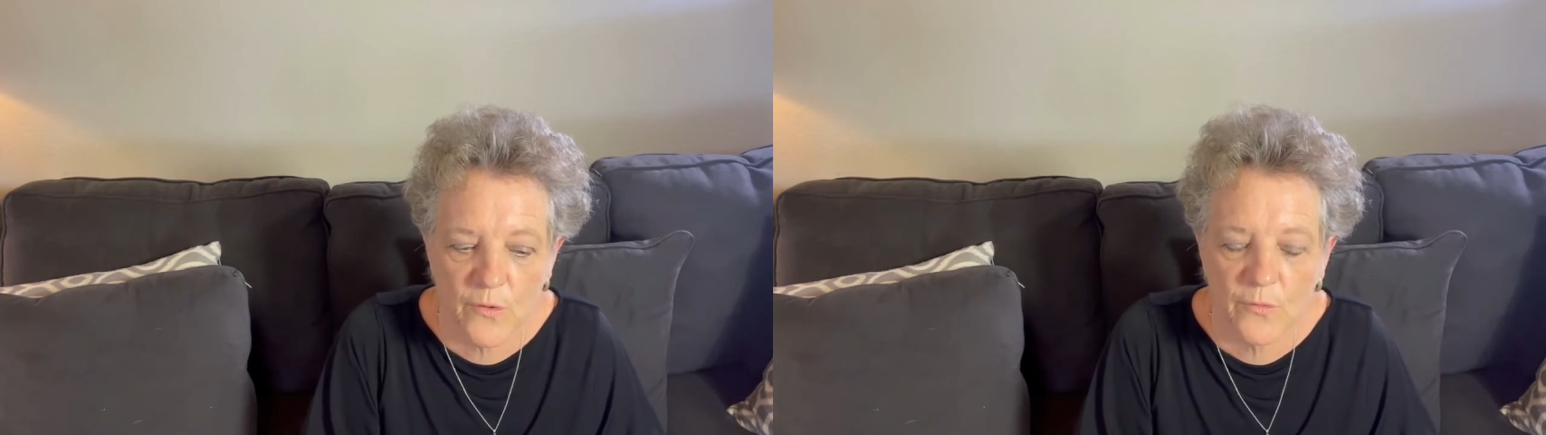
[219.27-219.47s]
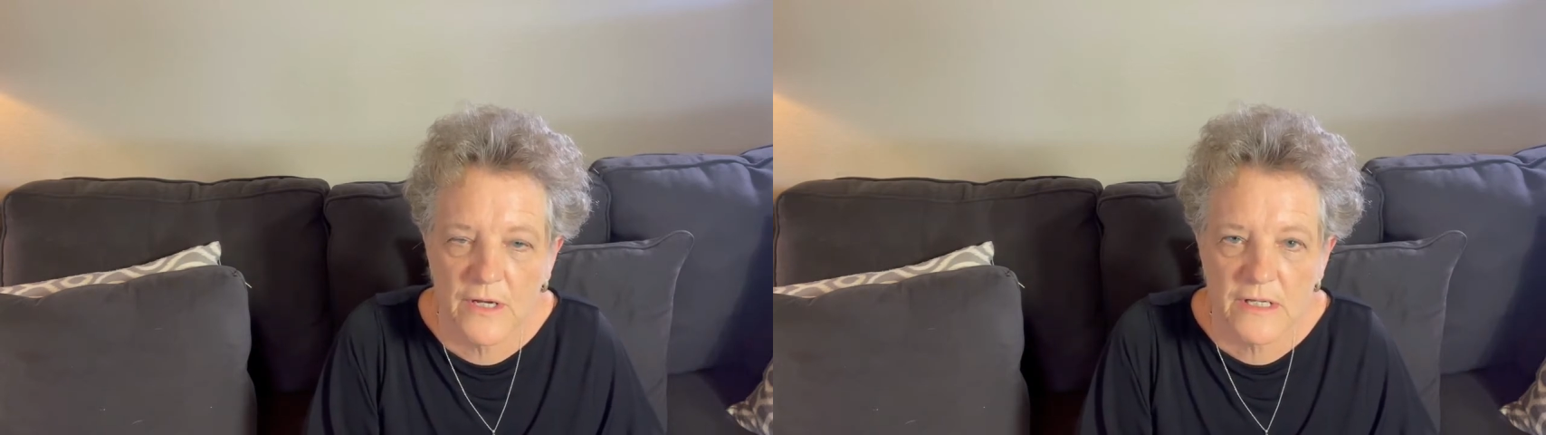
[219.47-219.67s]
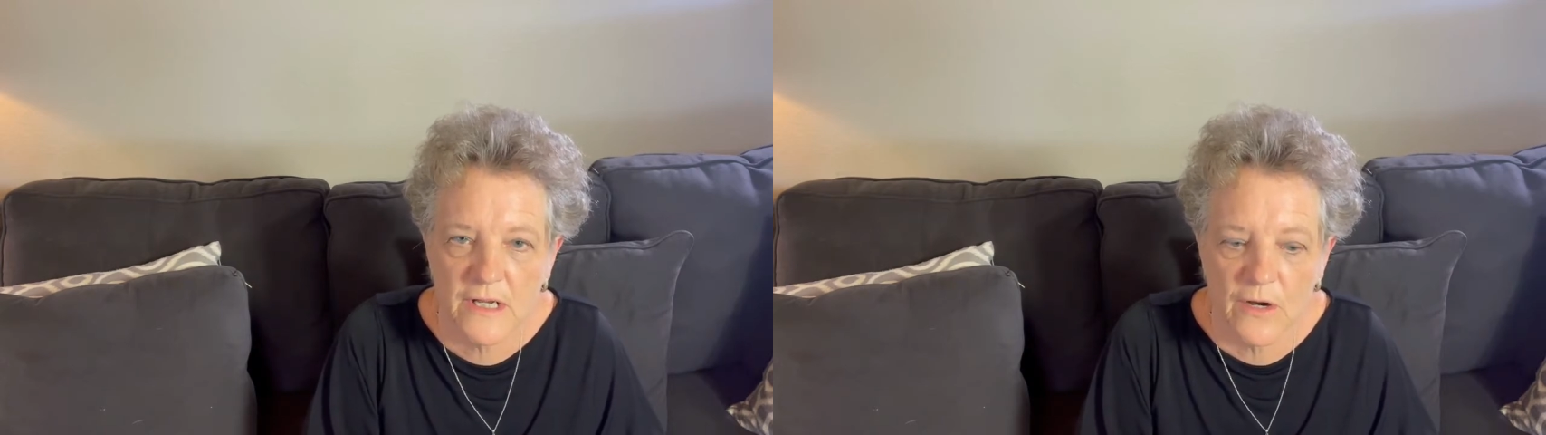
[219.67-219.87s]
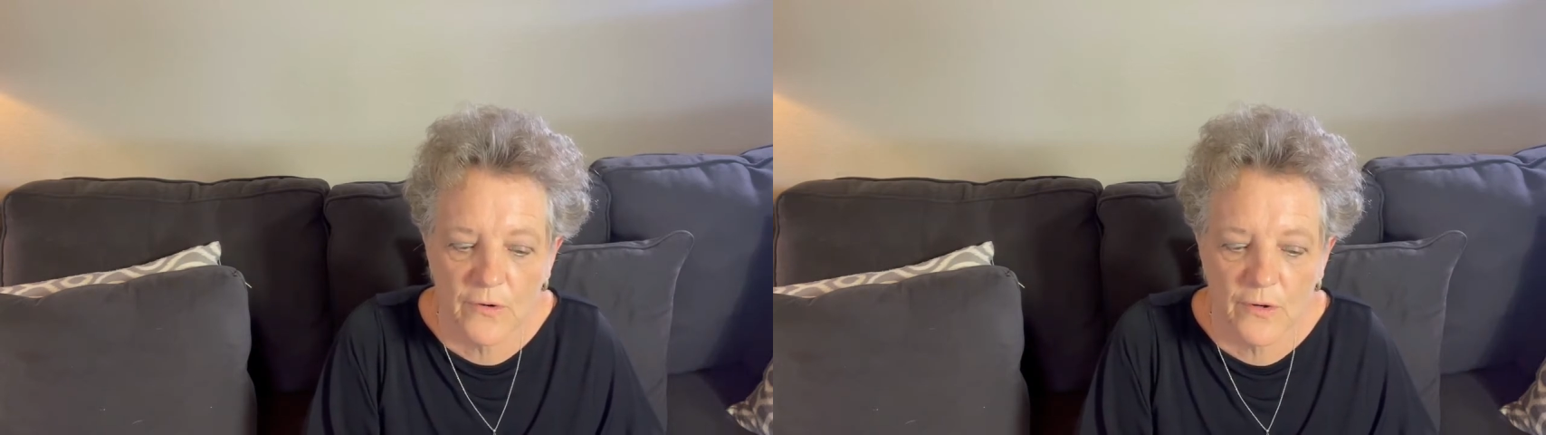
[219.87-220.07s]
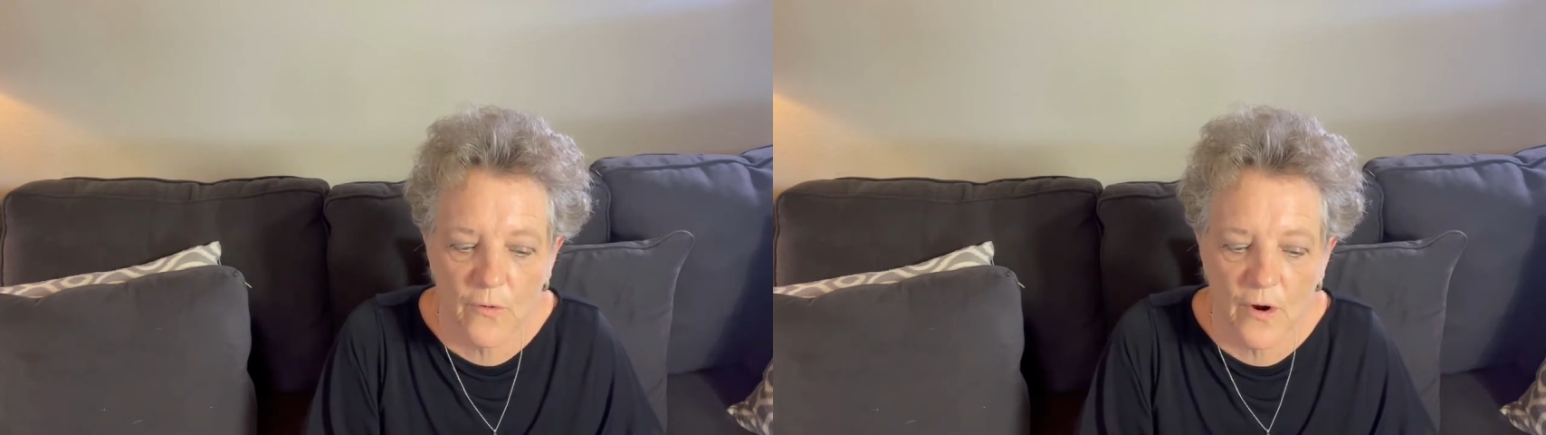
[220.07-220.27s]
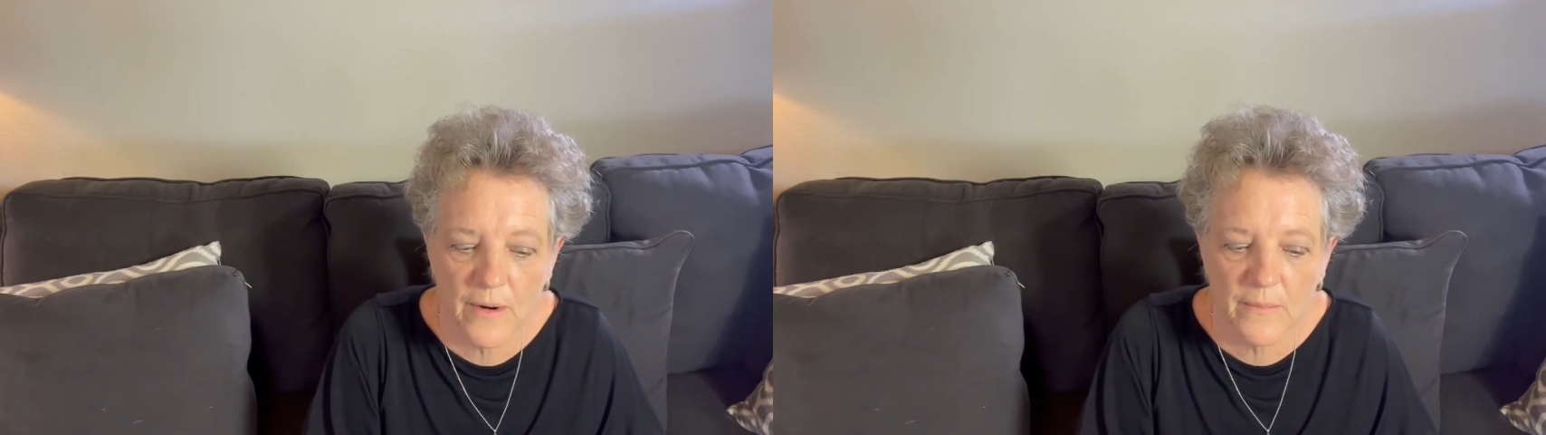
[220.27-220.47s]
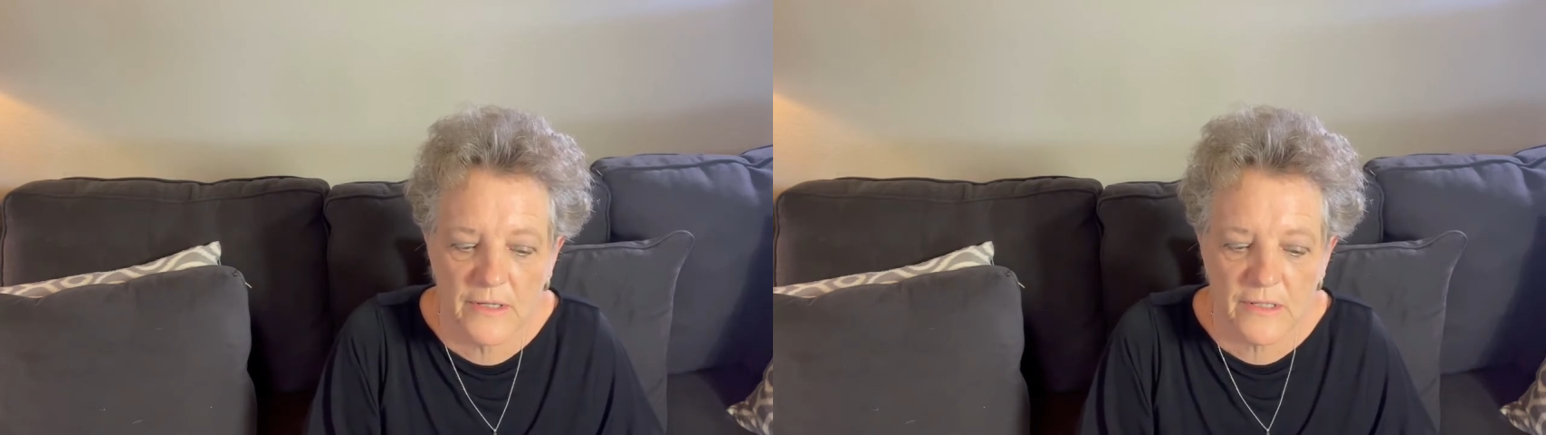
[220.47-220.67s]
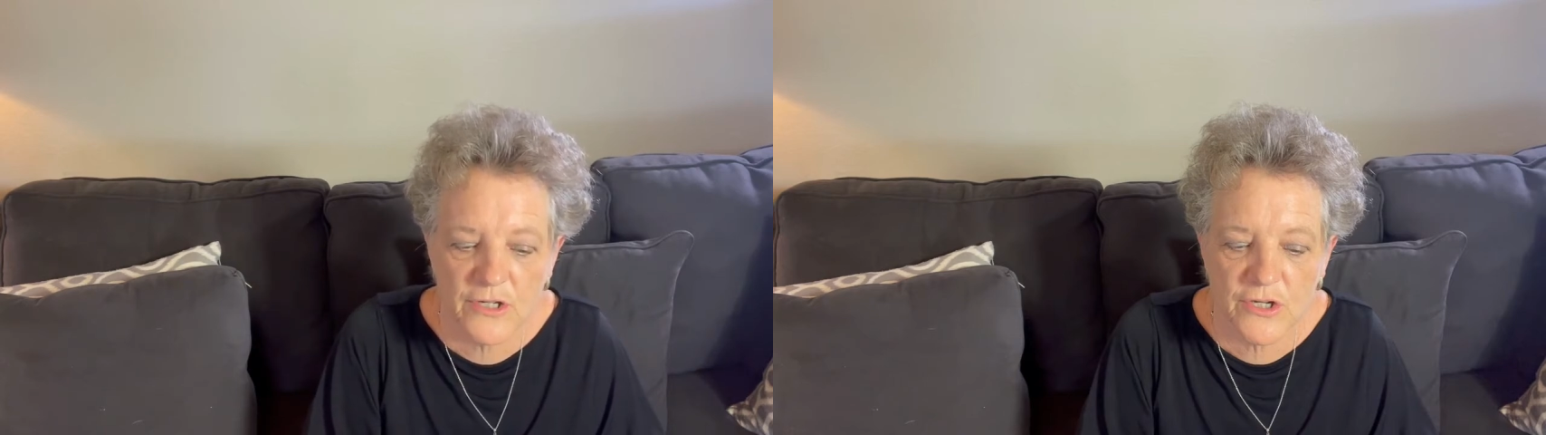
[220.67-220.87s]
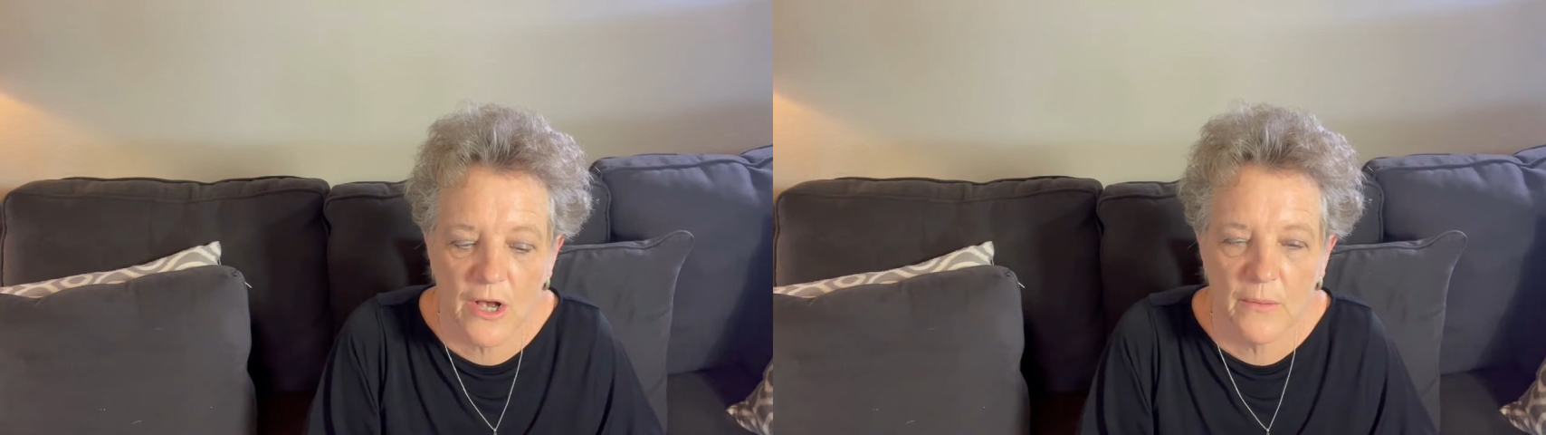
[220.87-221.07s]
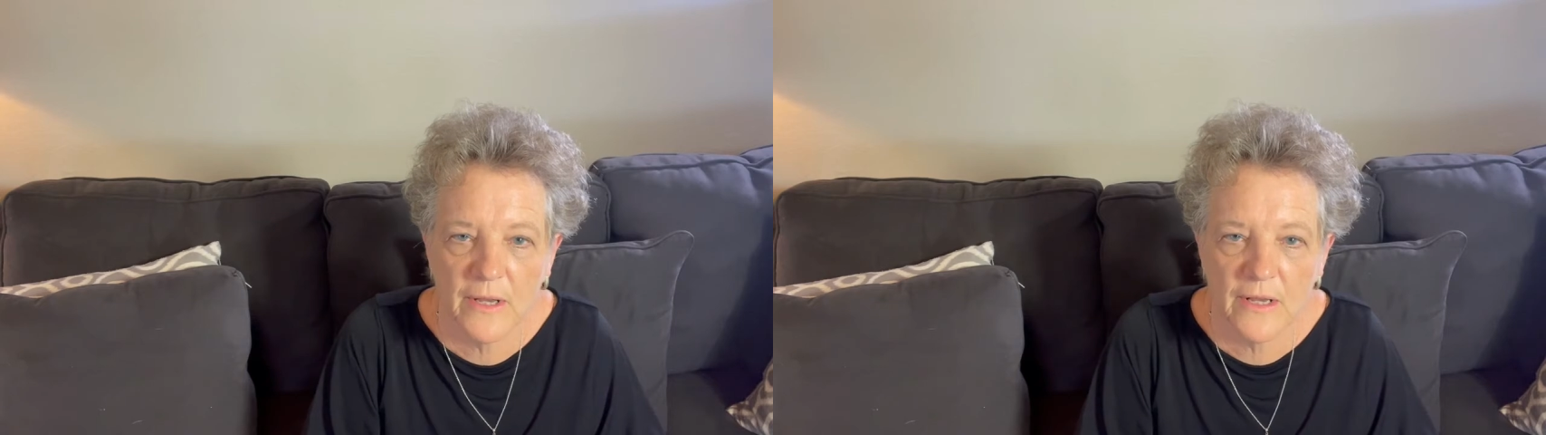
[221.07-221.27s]
Resale requirements
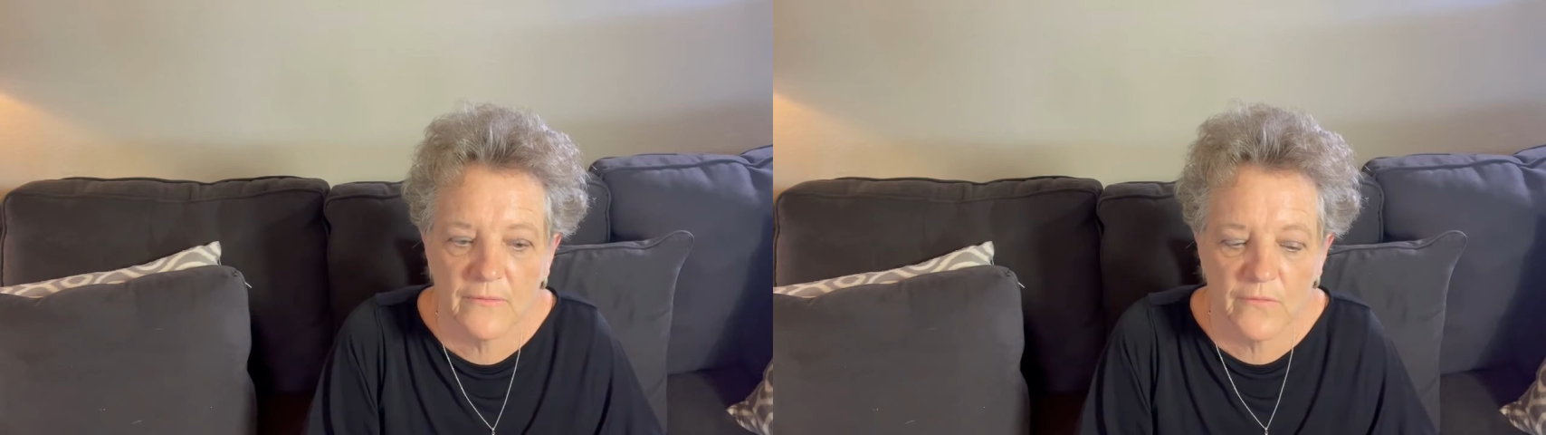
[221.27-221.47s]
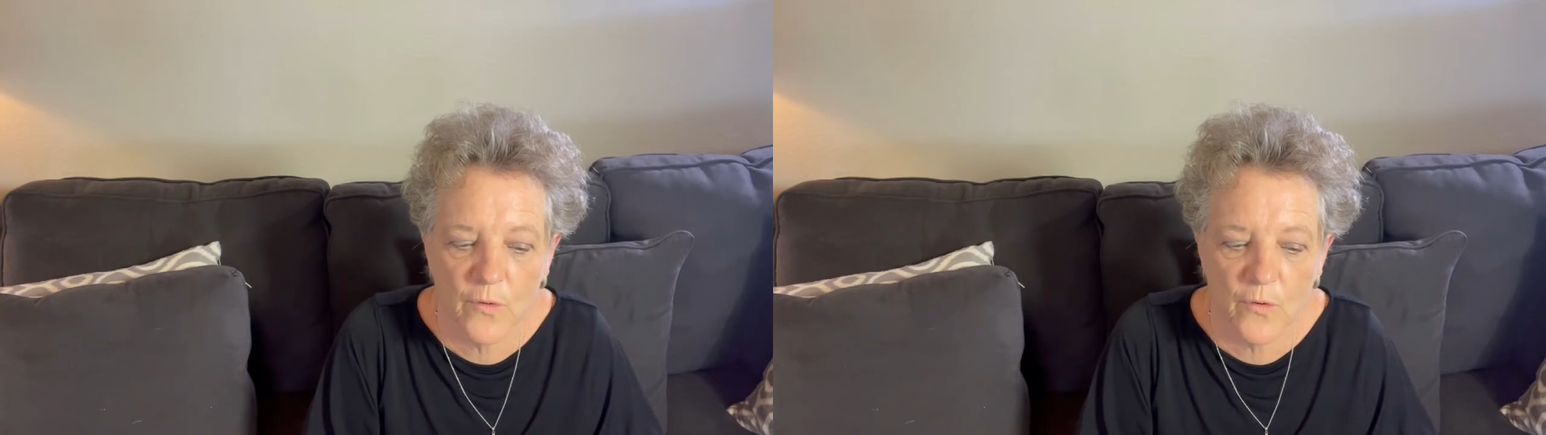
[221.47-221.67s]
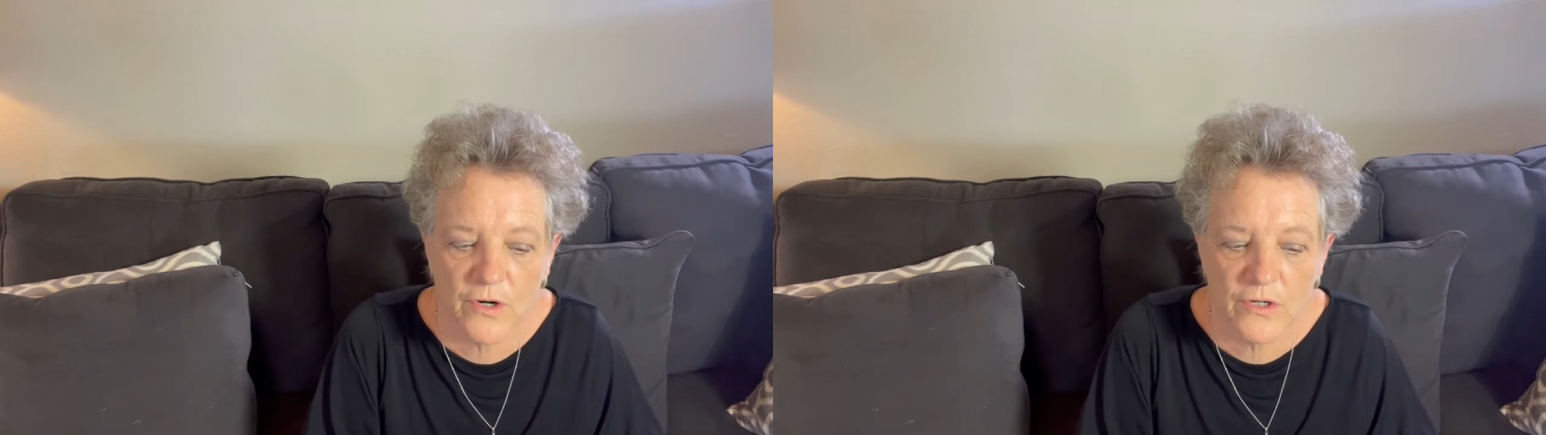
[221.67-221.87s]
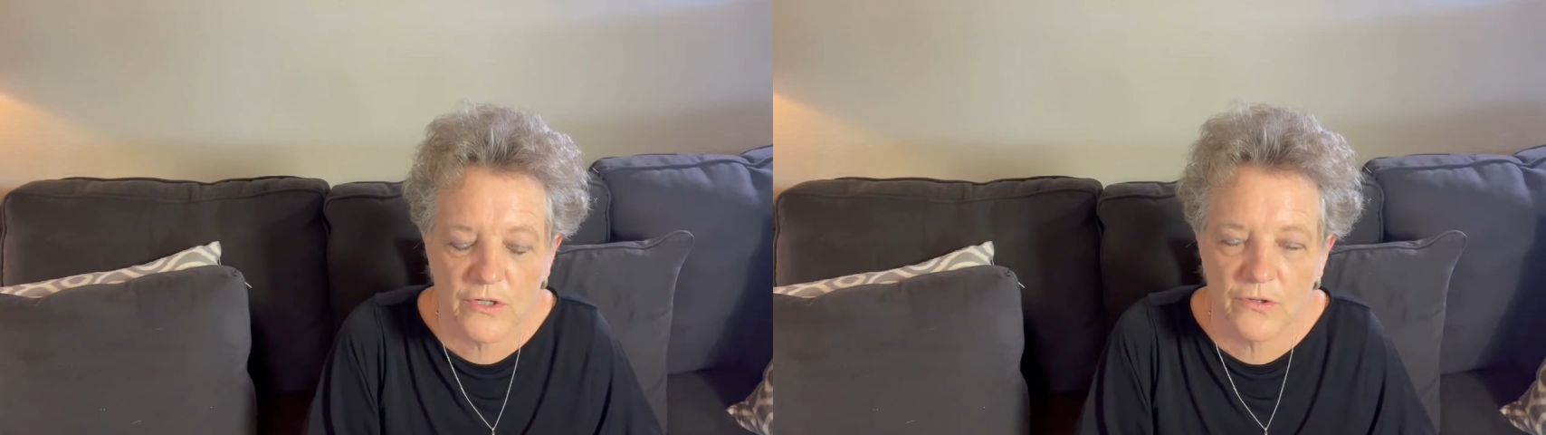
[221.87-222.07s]
shall be enforced